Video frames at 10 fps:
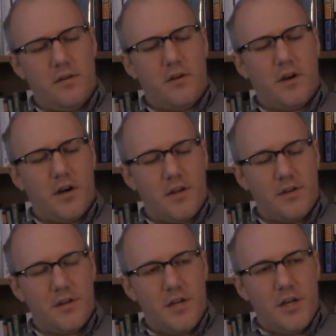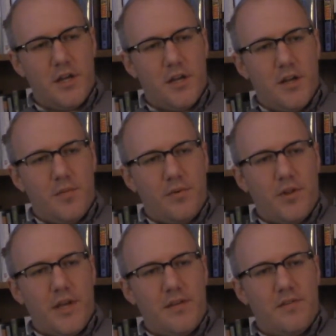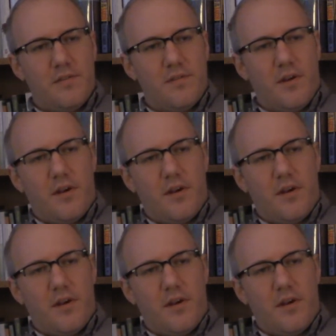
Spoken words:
God plays,